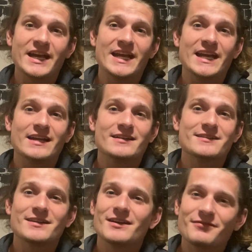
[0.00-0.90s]
and
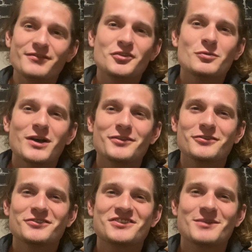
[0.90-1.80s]
a few
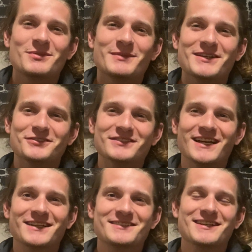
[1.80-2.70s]
other supplemental
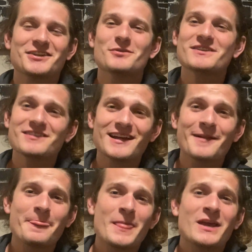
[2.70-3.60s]
texts that go into that.